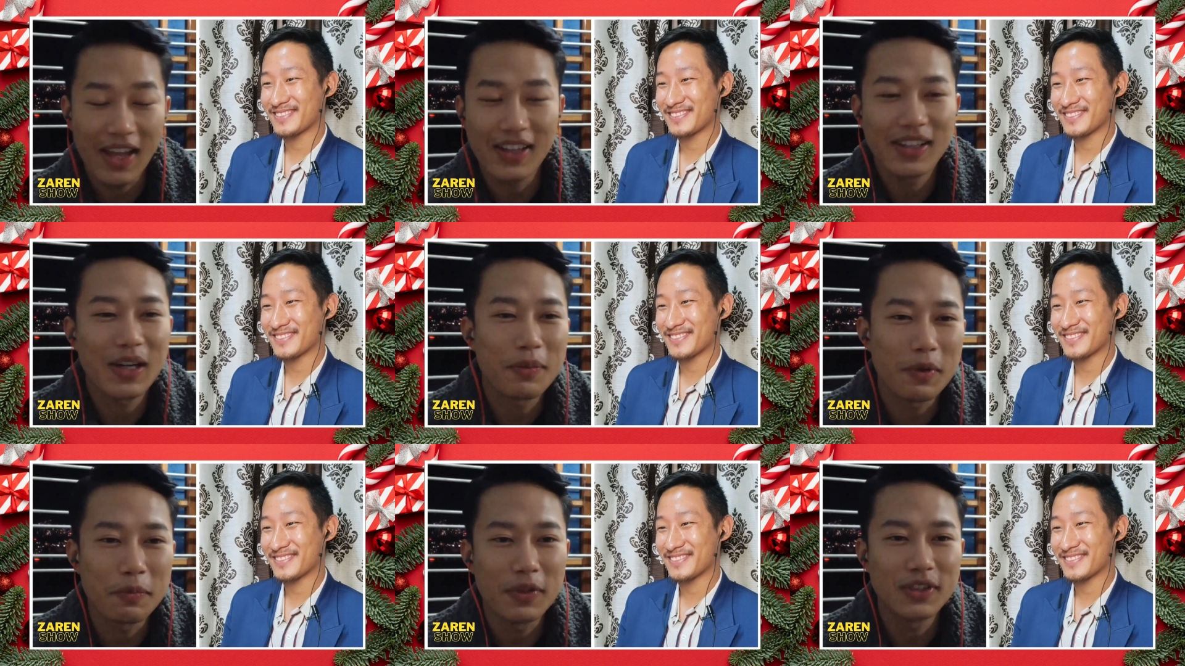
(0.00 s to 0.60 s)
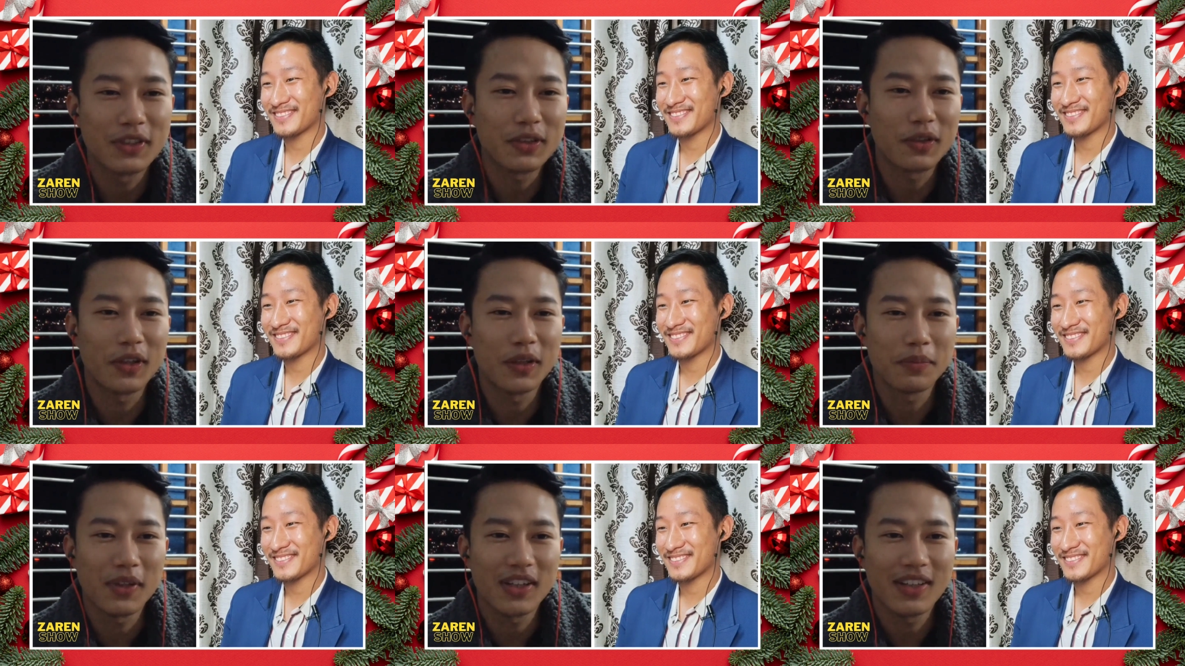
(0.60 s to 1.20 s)
Speaker 1: Ended up in Mr.
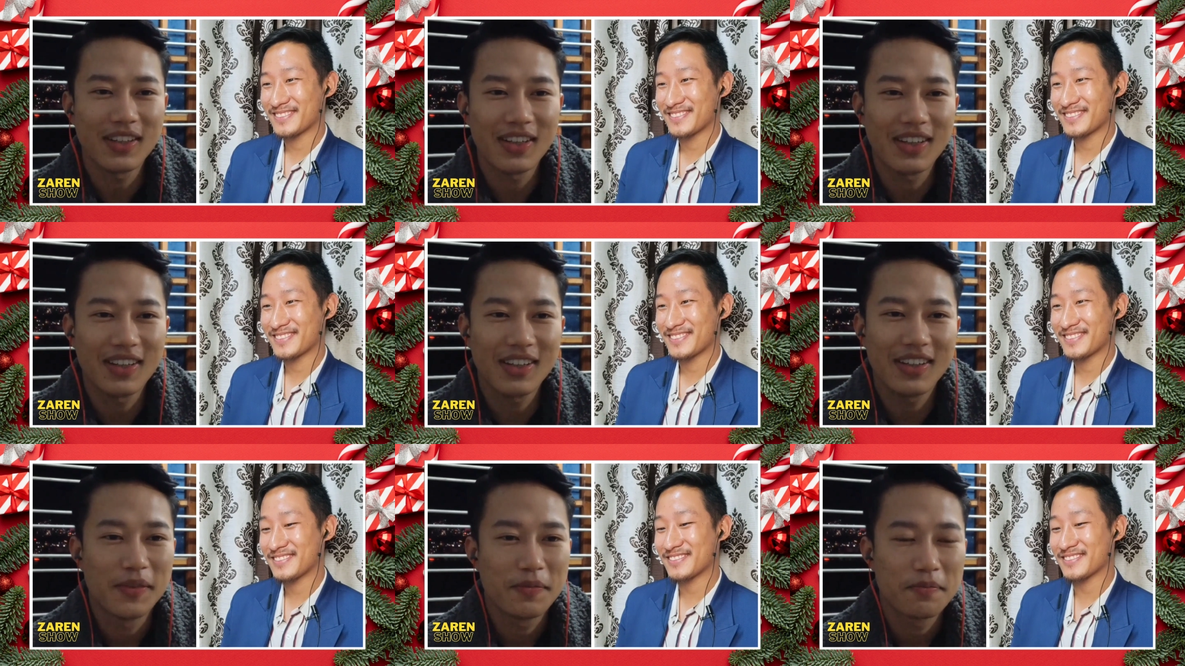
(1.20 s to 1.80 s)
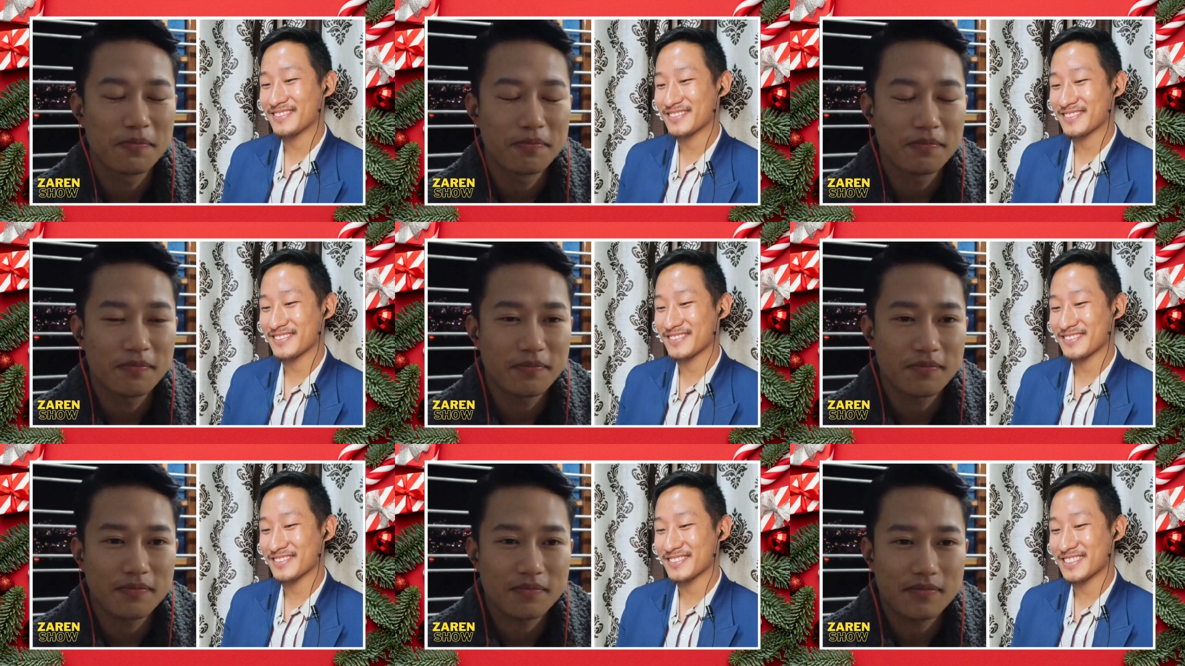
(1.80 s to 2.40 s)
Kohima. Yeah.
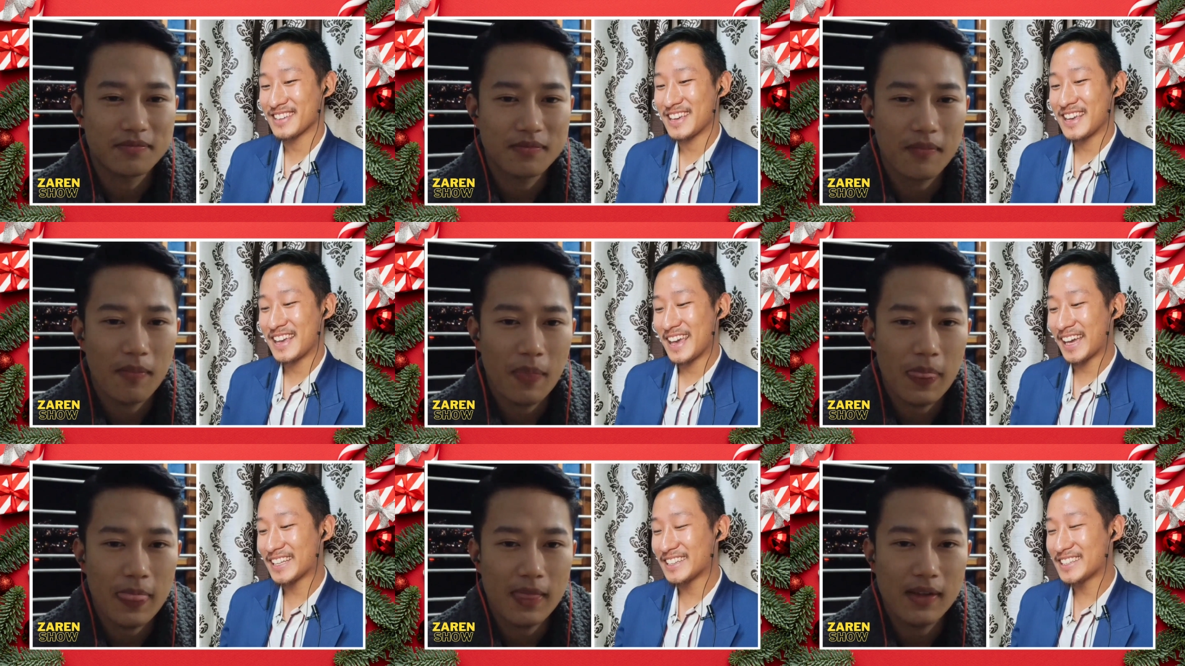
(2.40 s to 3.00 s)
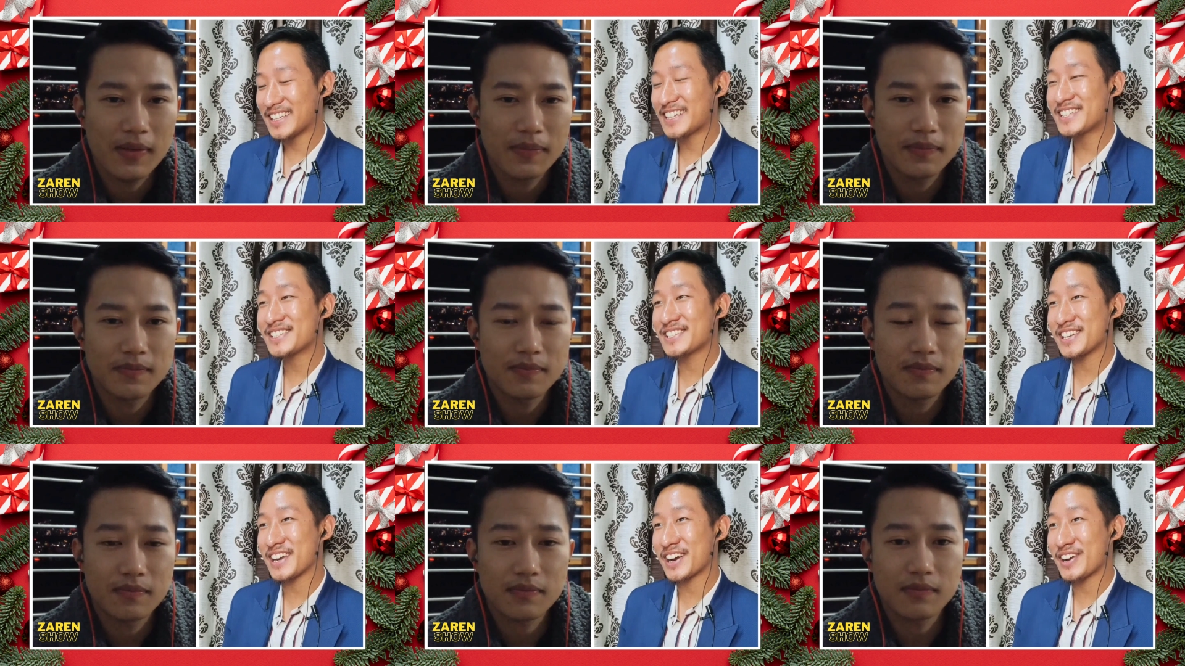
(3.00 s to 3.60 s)
Speaker 2: Mm-hmm. And
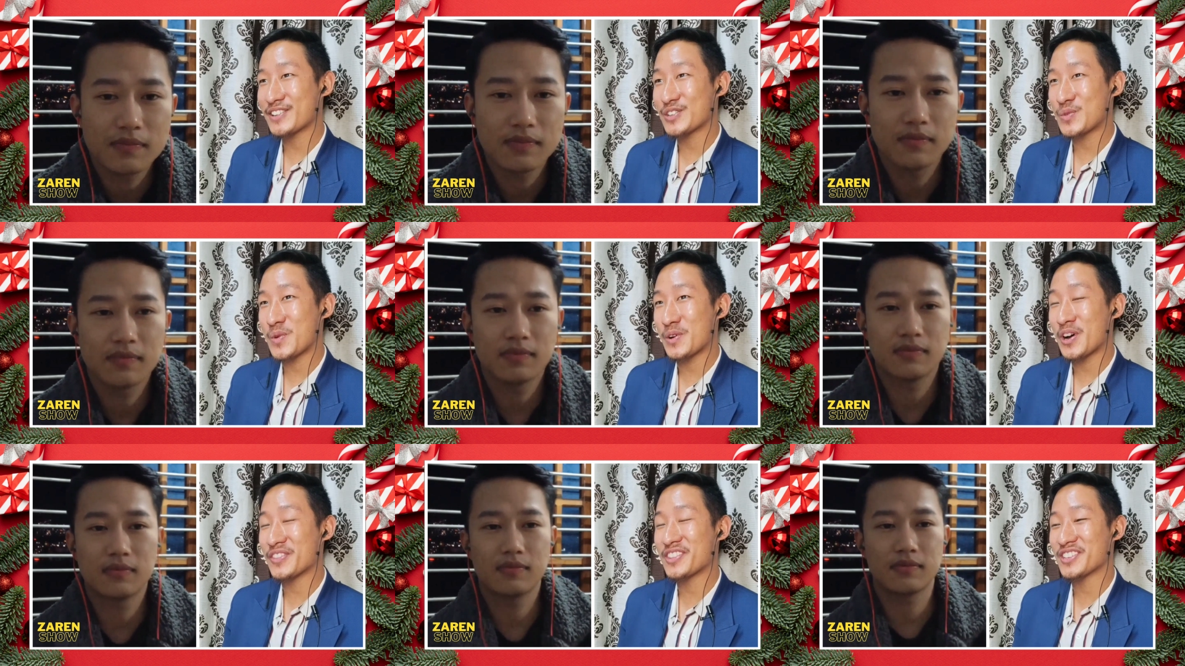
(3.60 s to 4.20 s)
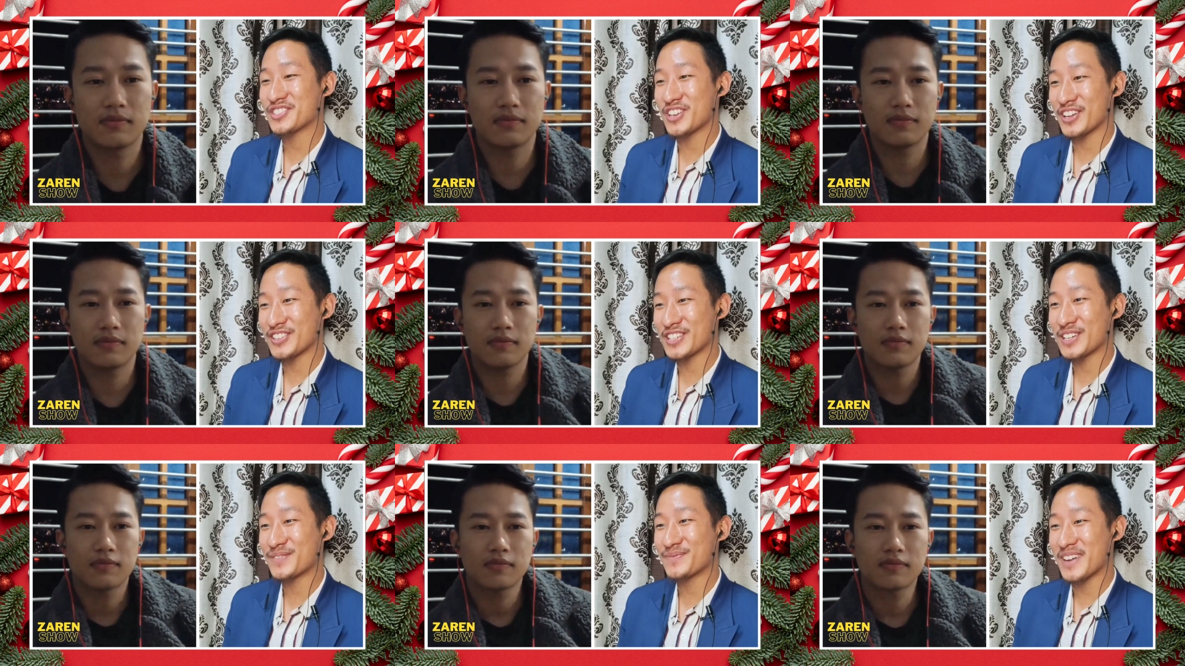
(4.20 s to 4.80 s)
this year you were on the
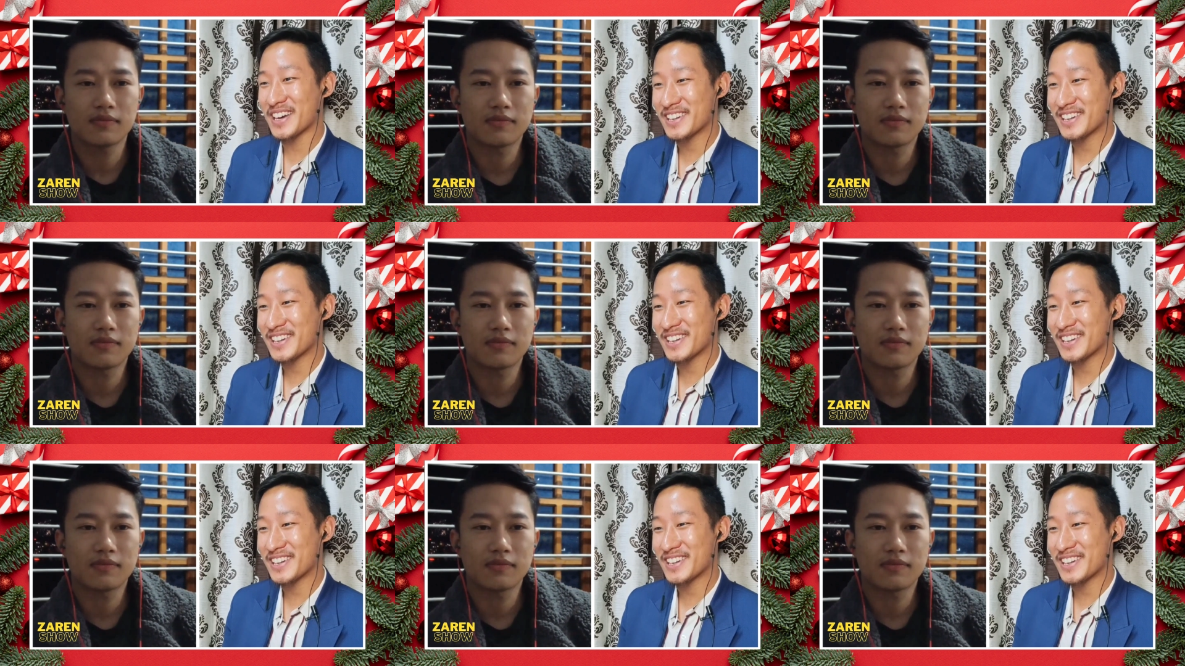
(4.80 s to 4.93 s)
judging